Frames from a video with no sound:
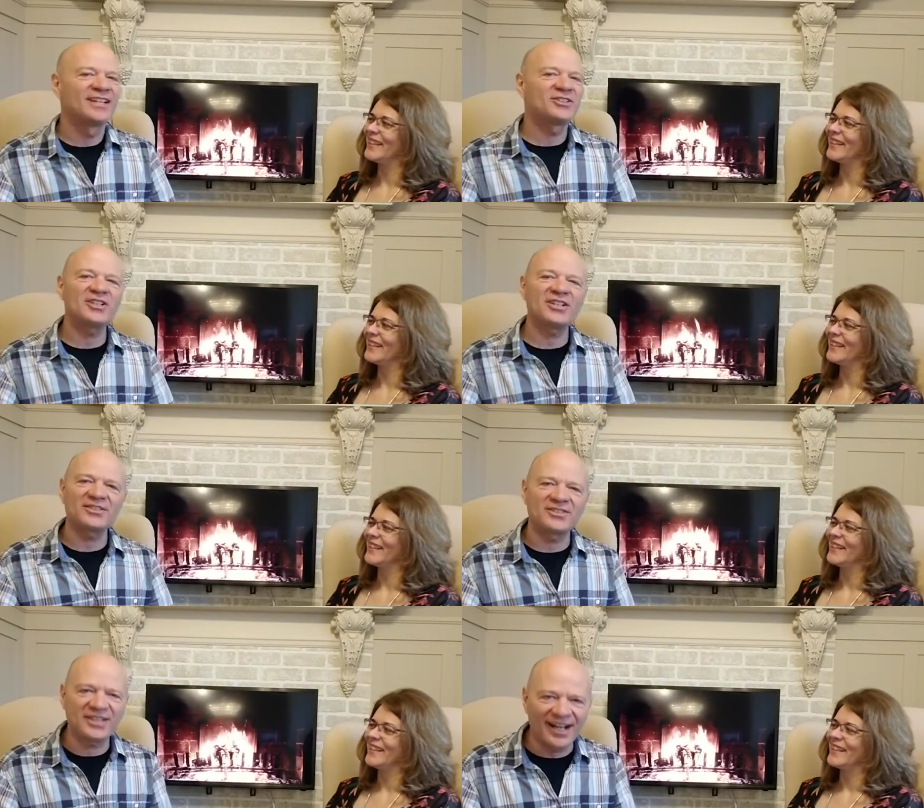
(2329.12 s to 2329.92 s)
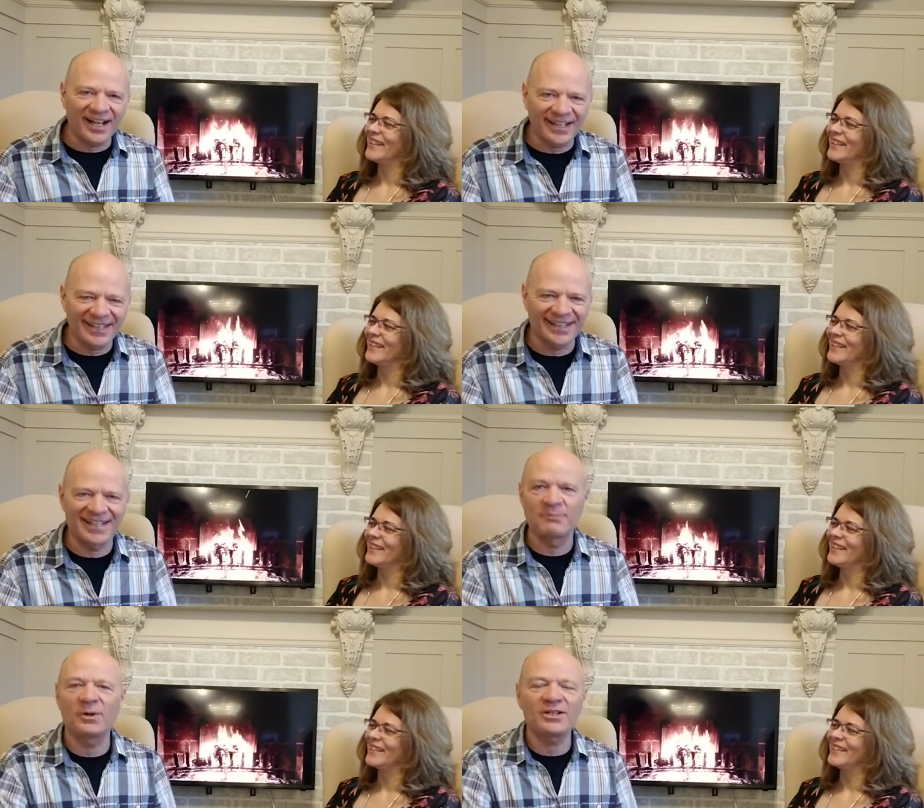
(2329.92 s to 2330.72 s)
Speaker 1: just dying
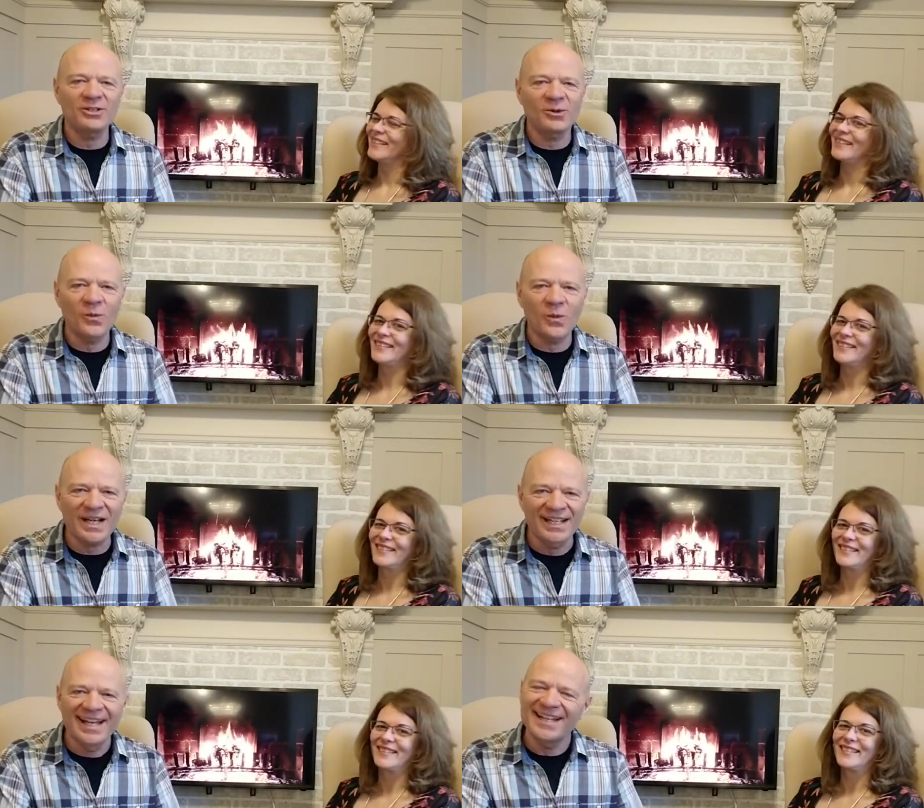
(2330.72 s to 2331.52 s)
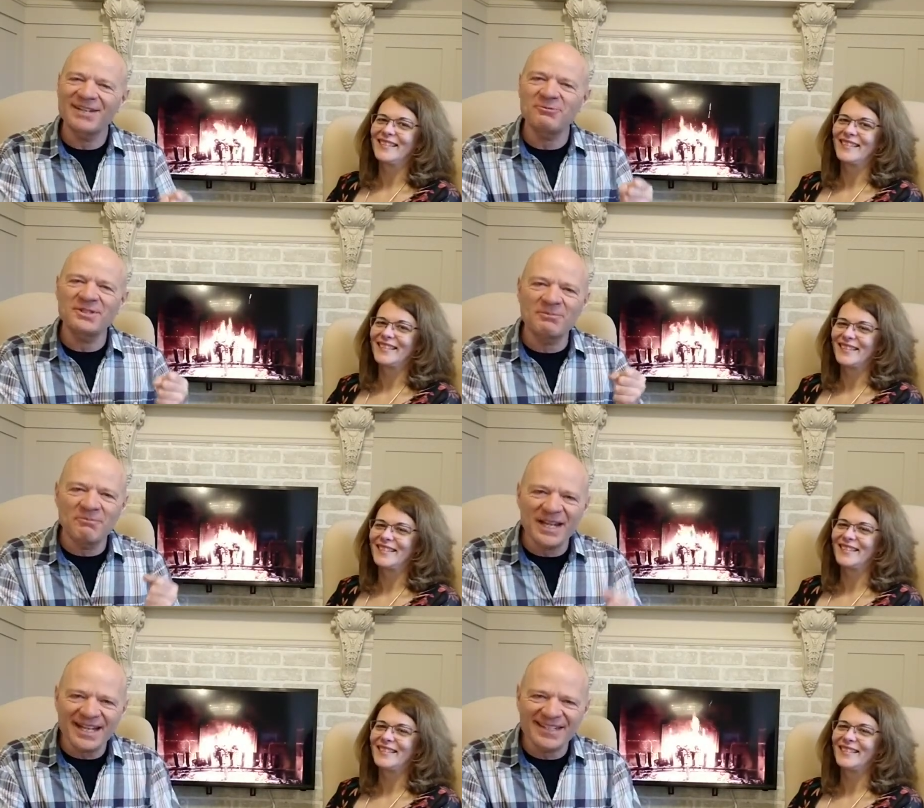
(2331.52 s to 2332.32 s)
and but you know what it was
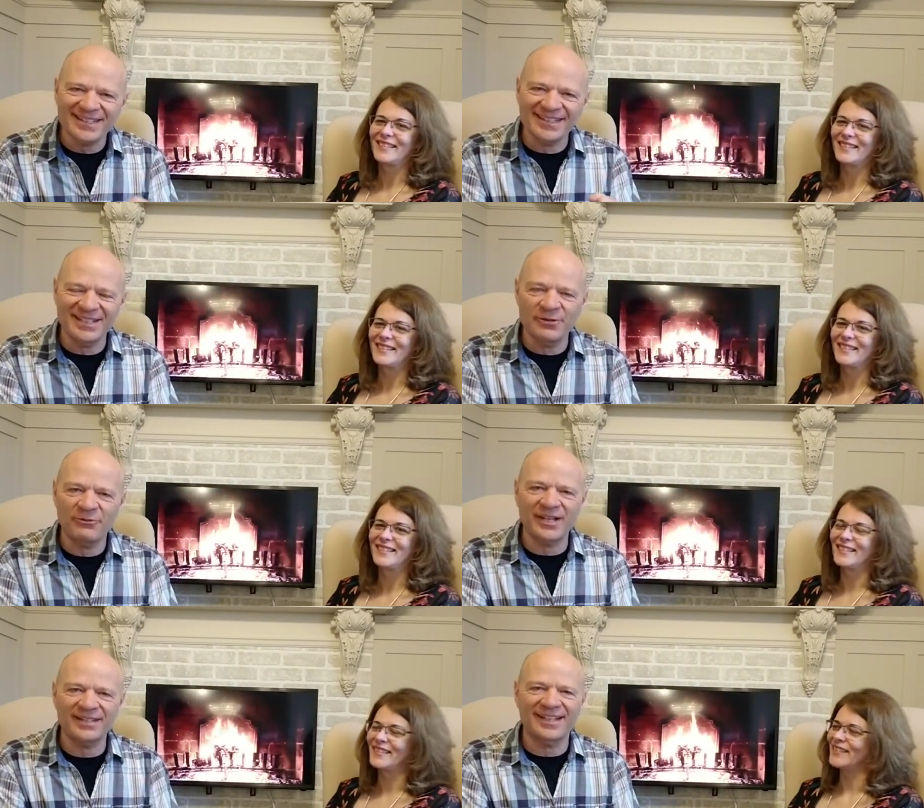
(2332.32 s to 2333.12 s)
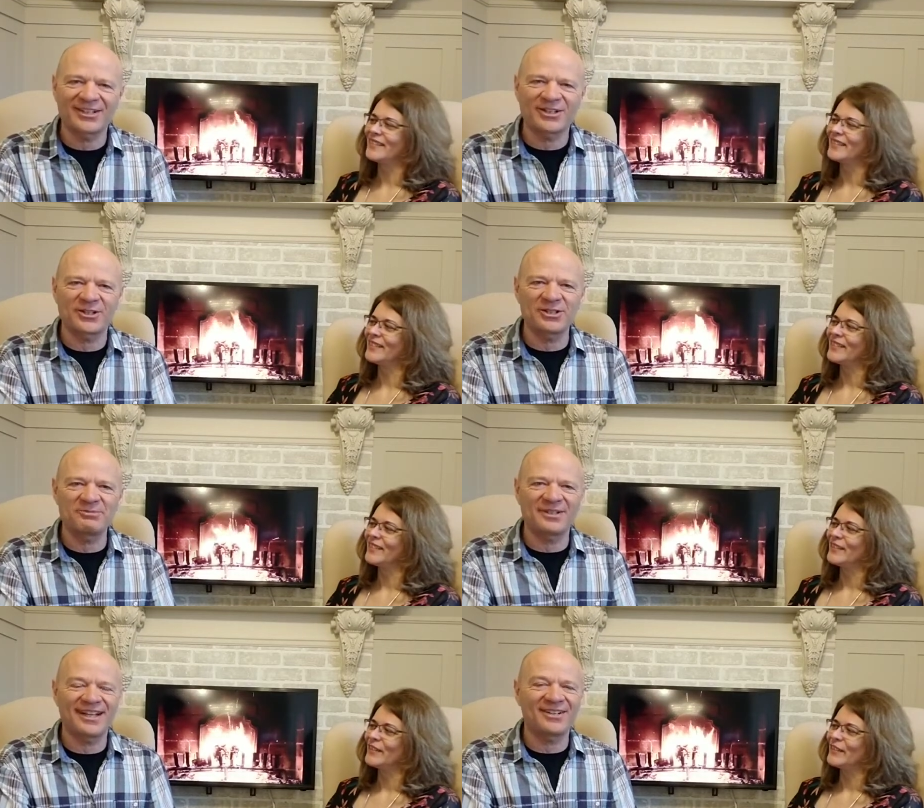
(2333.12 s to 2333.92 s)
amazing the effect that
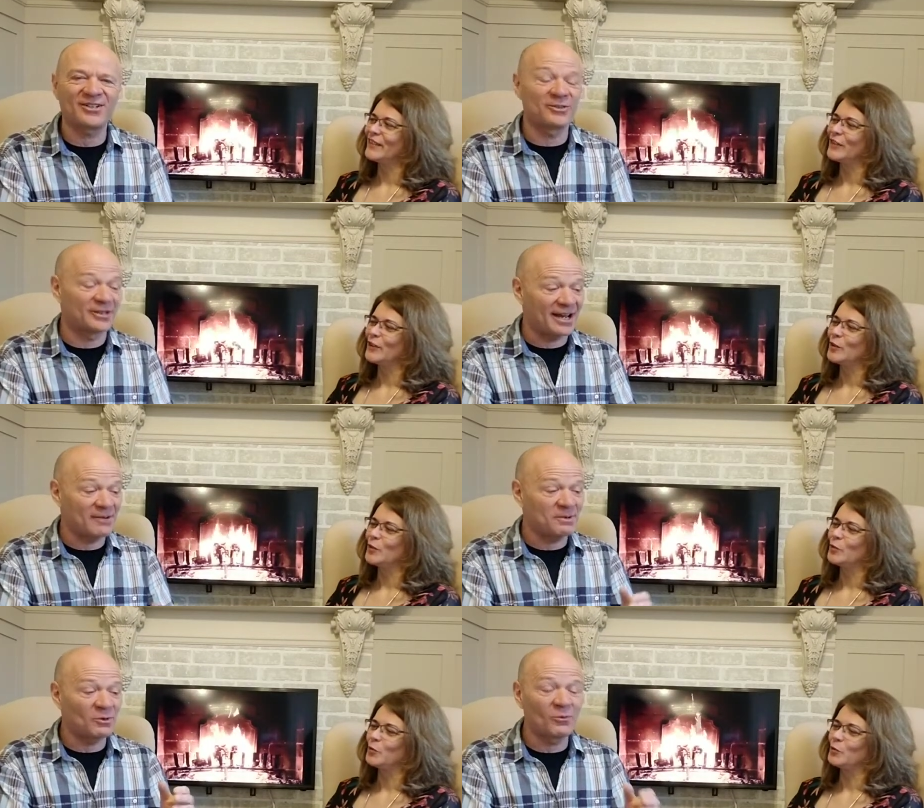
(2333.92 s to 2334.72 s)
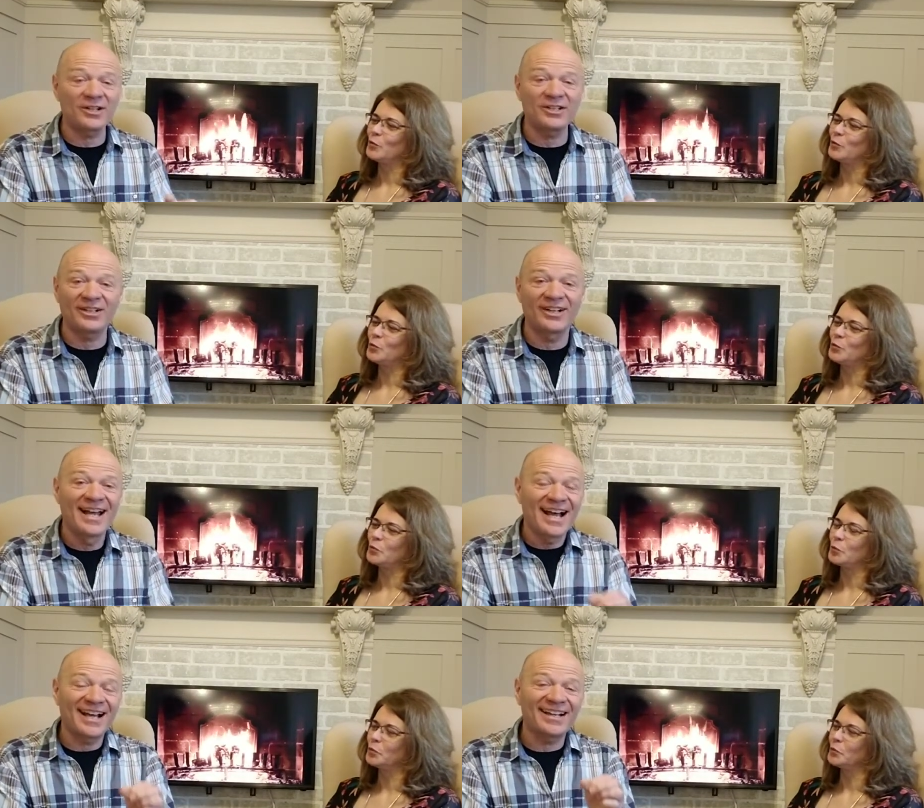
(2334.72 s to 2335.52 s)
encouragement had on you and i remember one year
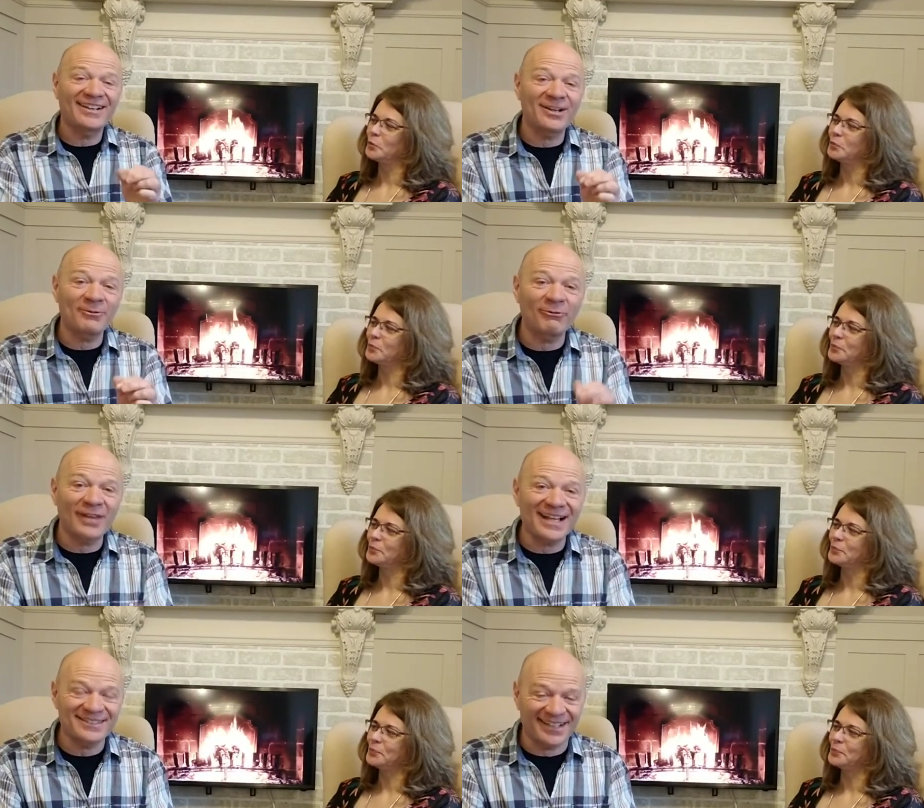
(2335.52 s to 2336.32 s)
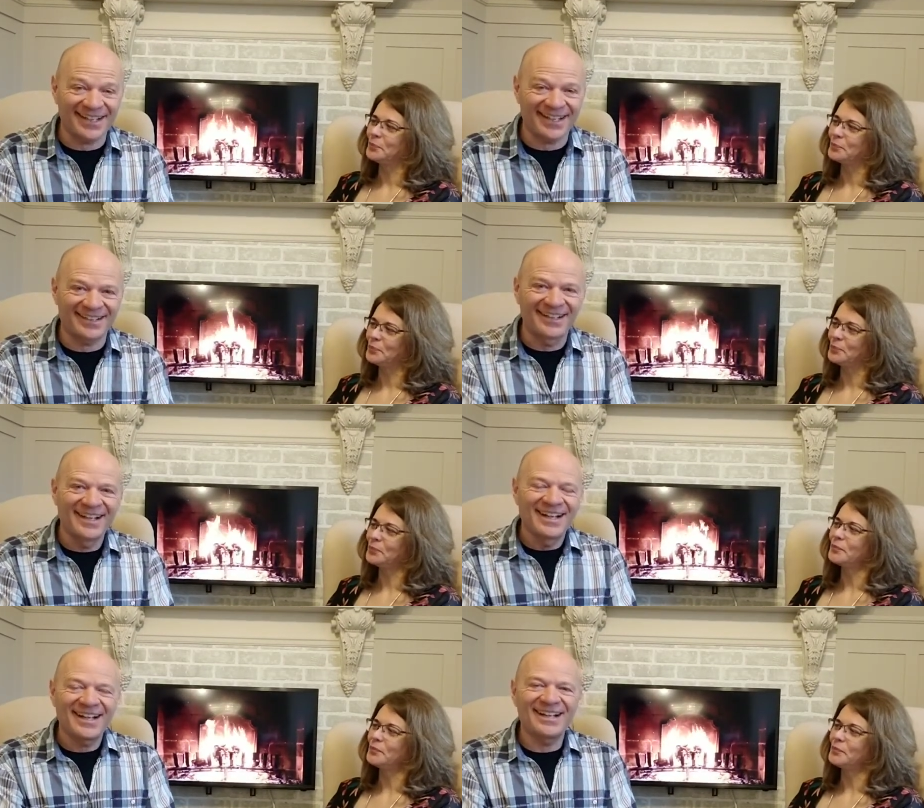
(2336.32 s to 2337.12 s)
i got a flat tire
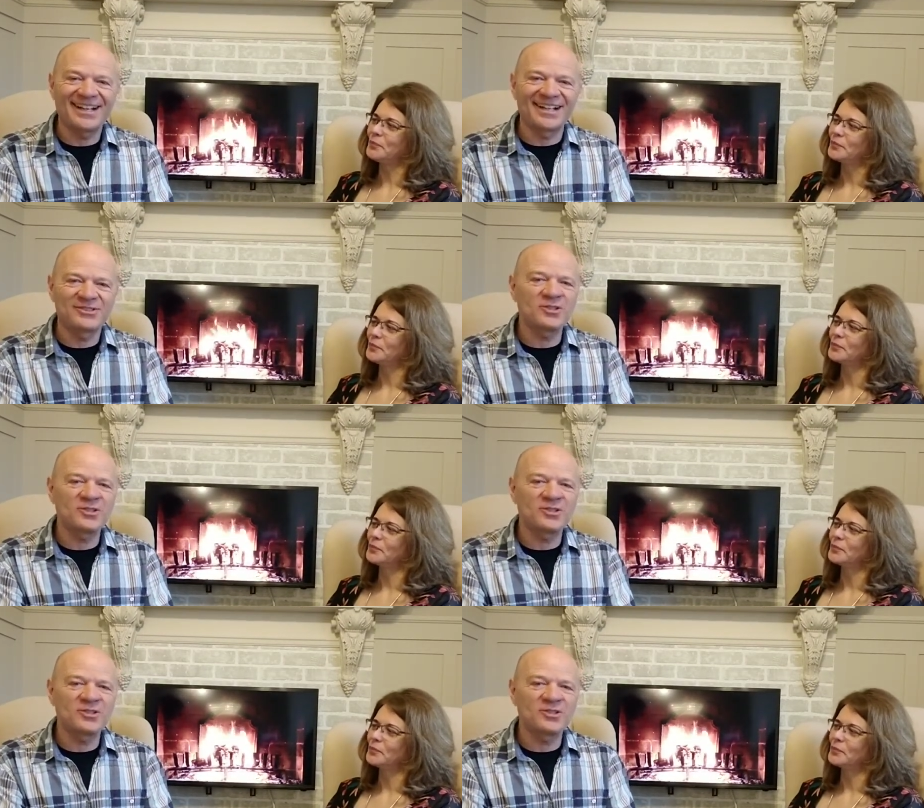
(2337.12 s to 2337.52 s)
uh,